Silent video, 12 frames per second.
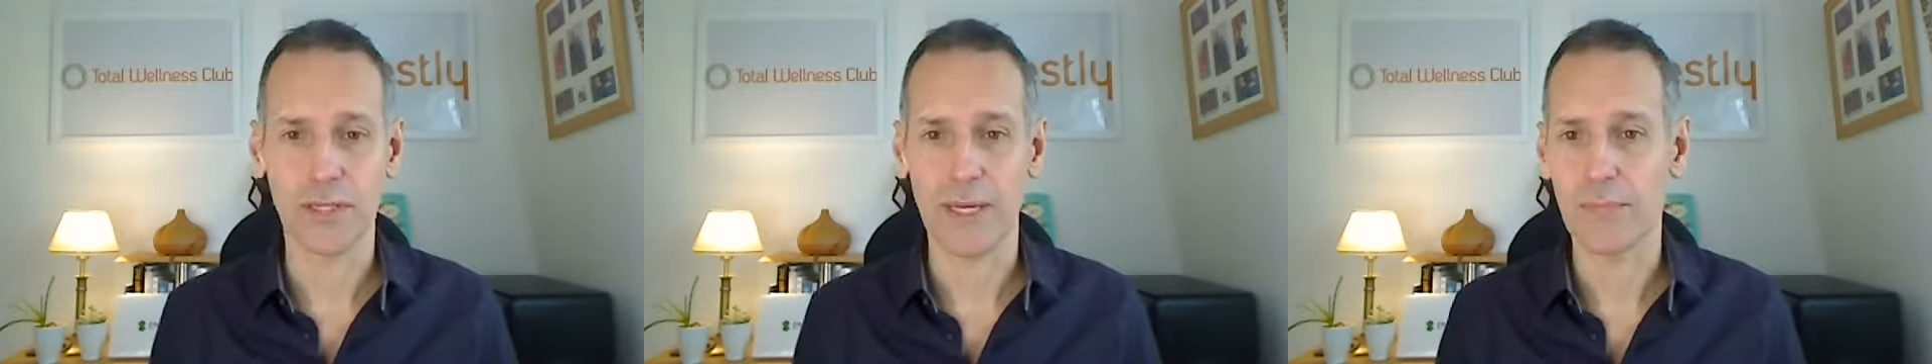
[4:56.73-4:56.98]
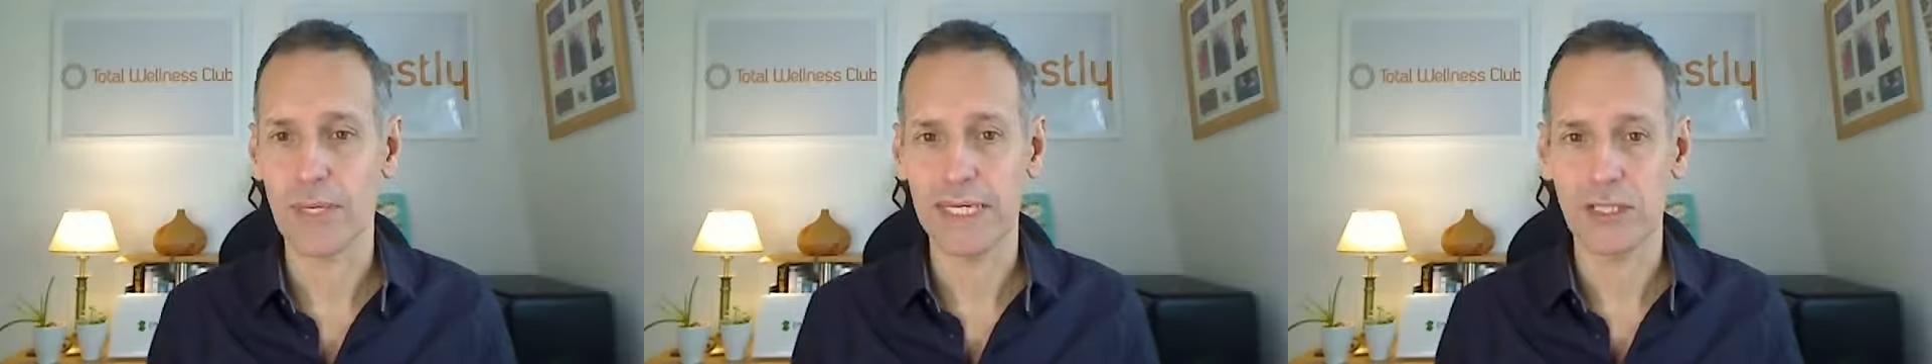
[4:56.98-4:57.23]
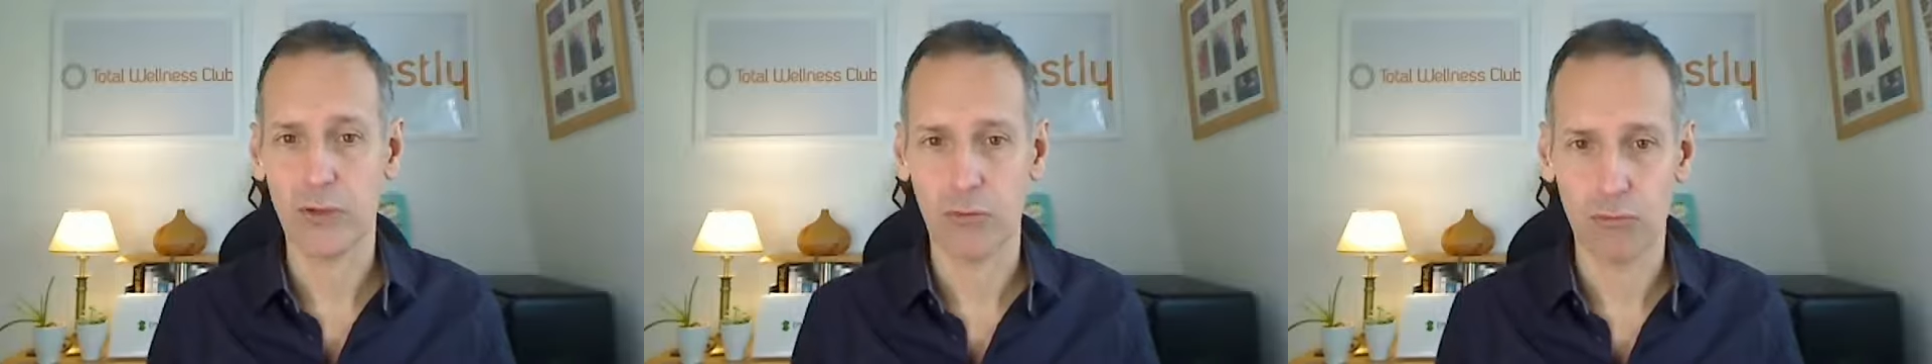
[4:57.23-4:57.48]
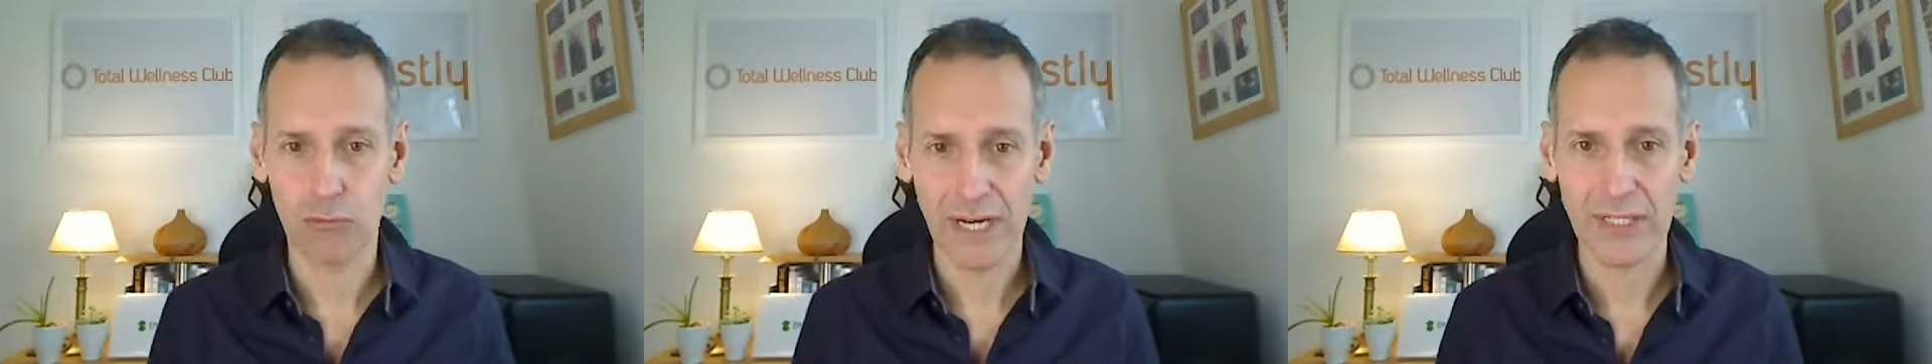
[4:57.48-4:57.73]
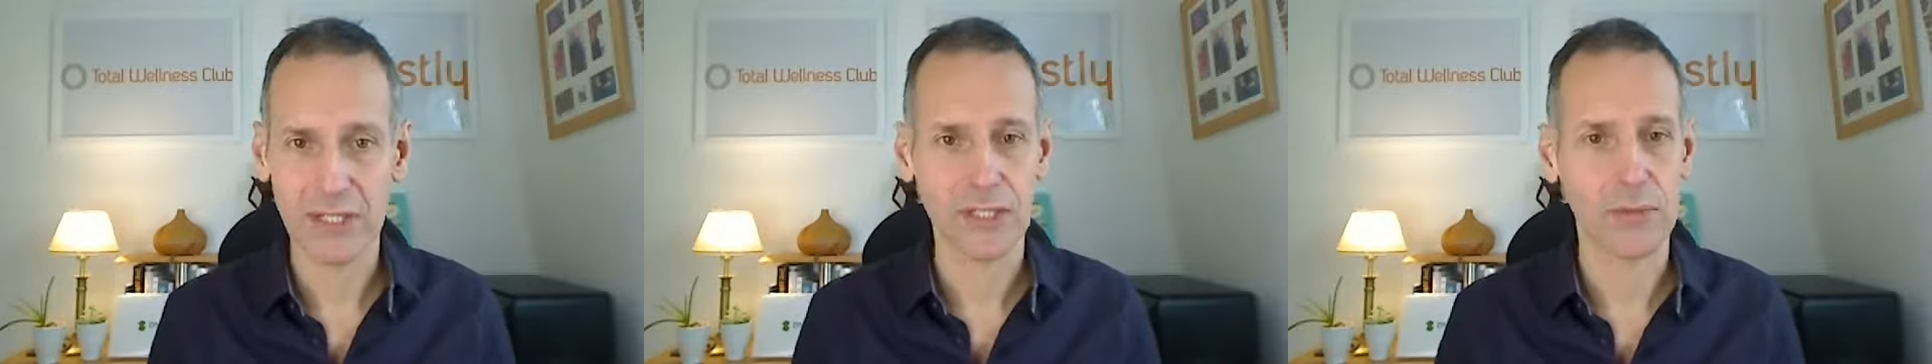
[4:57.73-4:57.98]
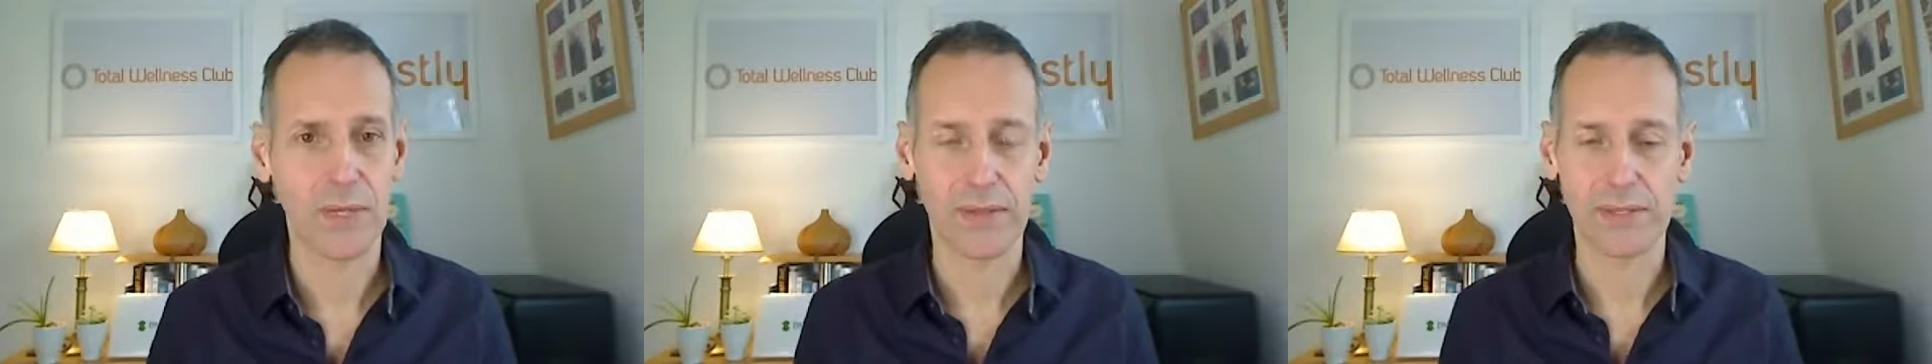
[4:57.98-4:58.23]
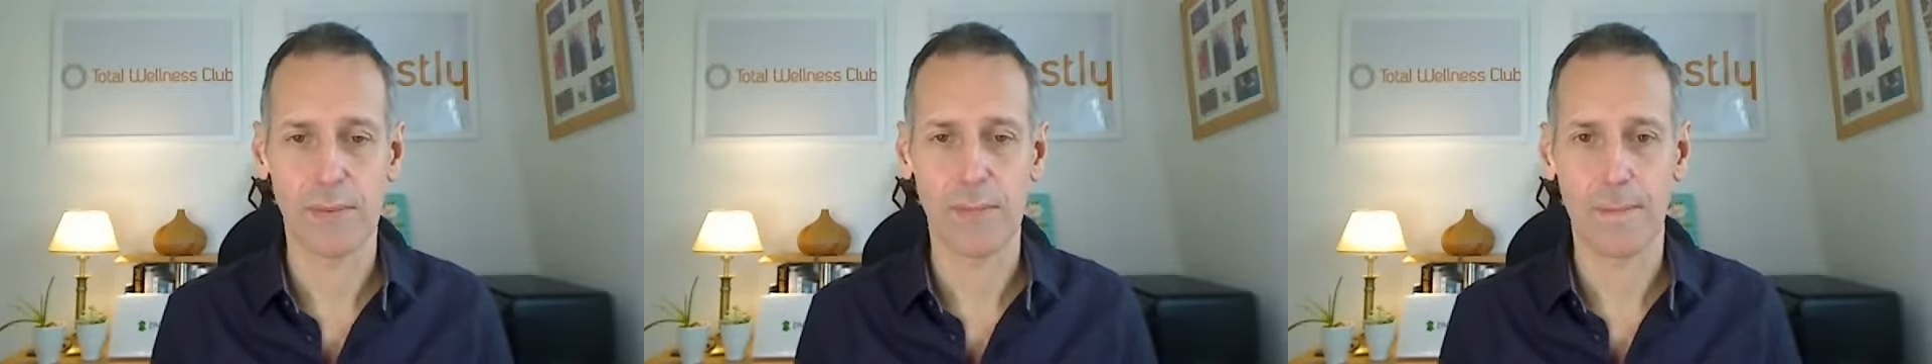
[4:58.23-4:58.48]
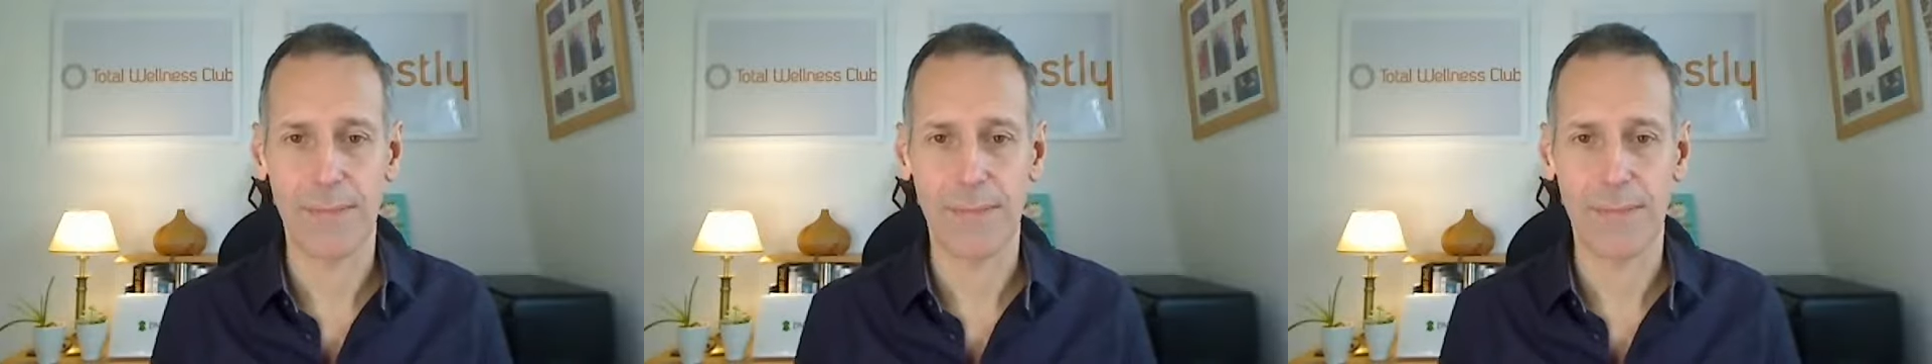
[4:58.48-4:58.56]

then please register with us at